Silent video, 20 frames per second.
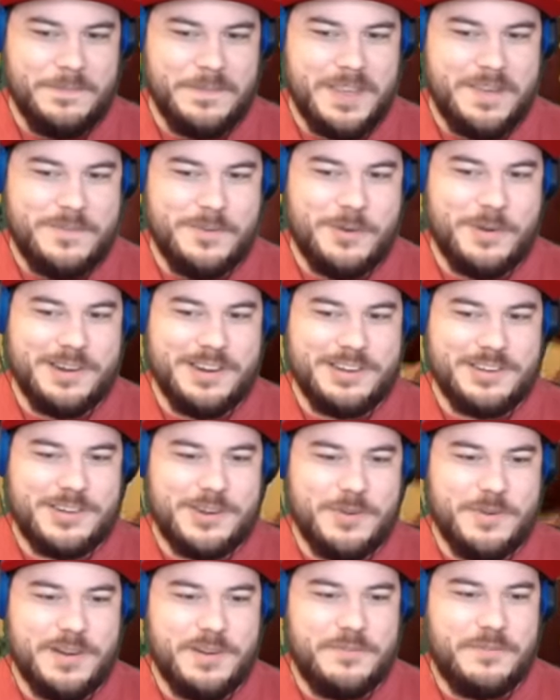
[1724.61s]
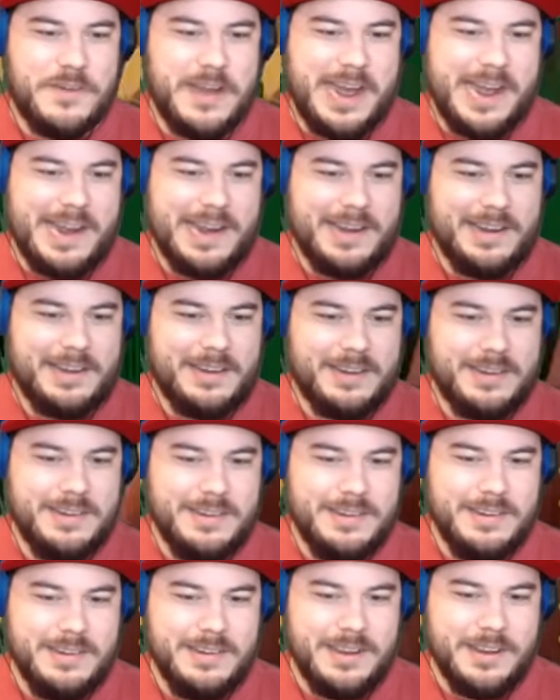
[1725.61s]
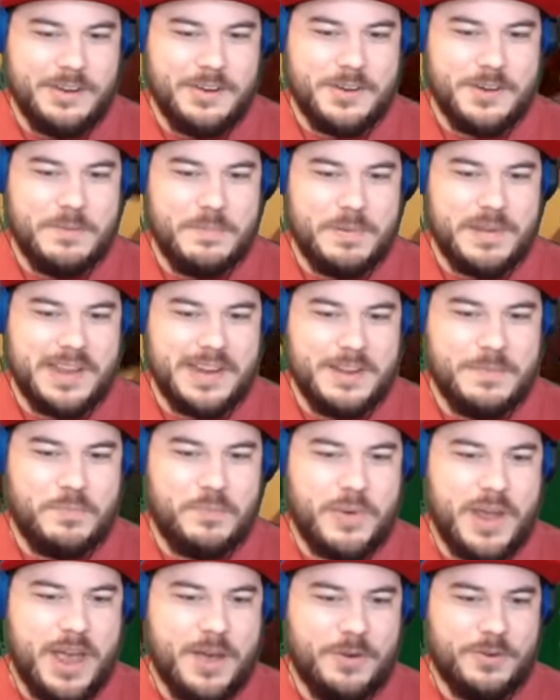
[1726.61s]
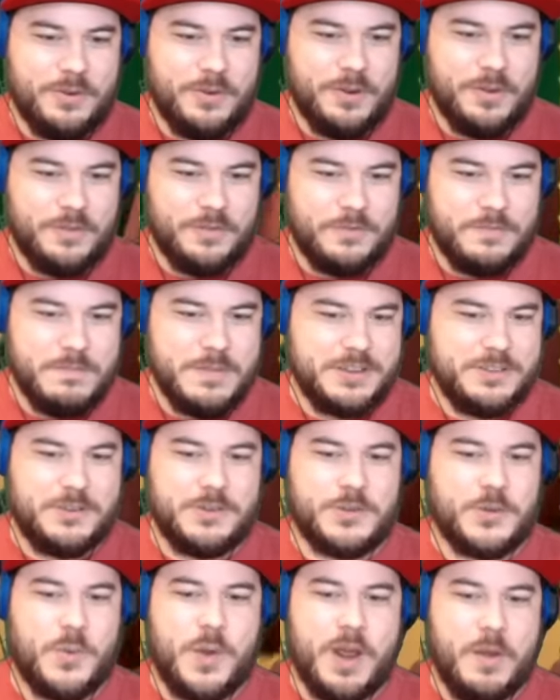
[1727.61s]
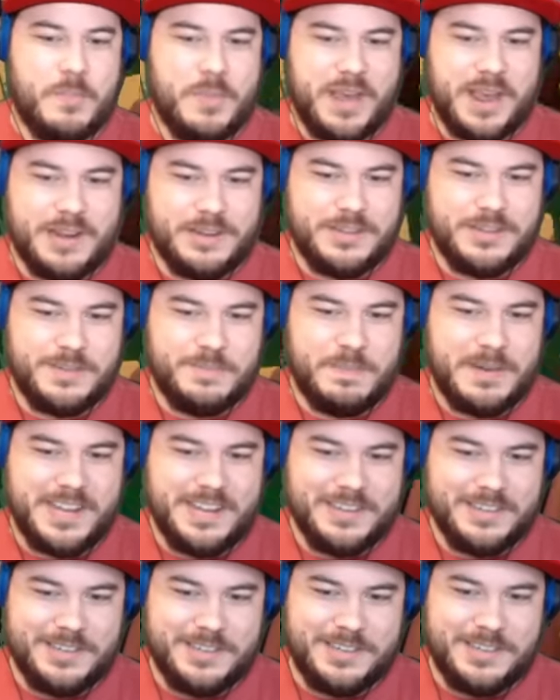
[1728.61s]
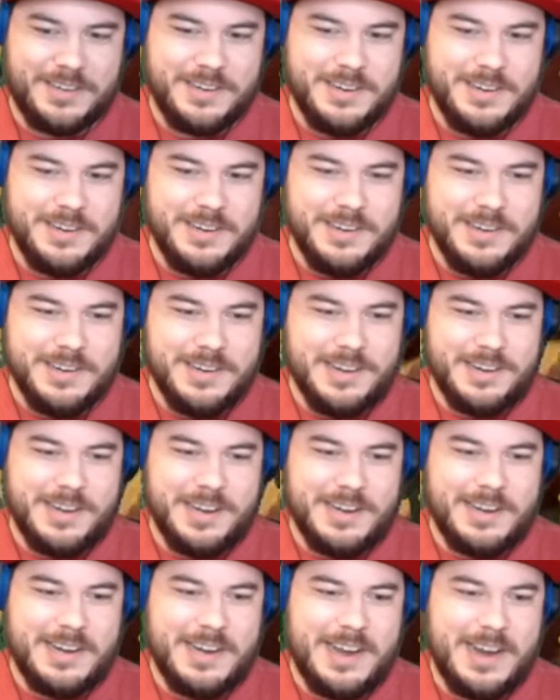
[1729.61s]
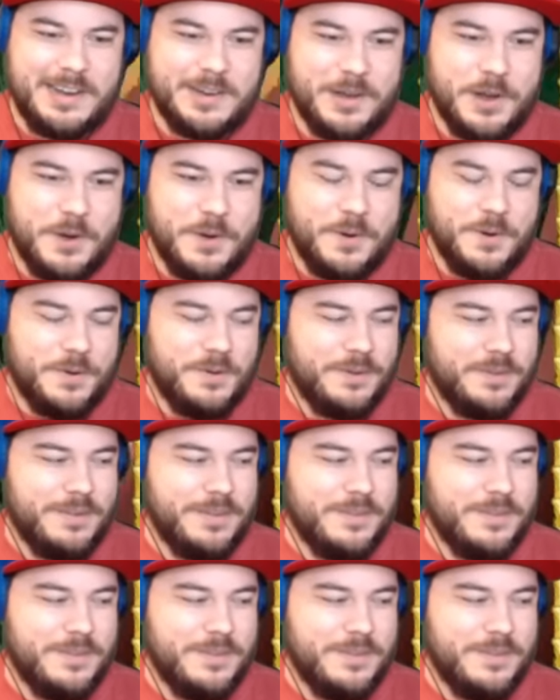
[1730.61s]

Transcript: Everyone is doing fine. I couldn't be any prouder of Mister Squarepants, please. You need to let go.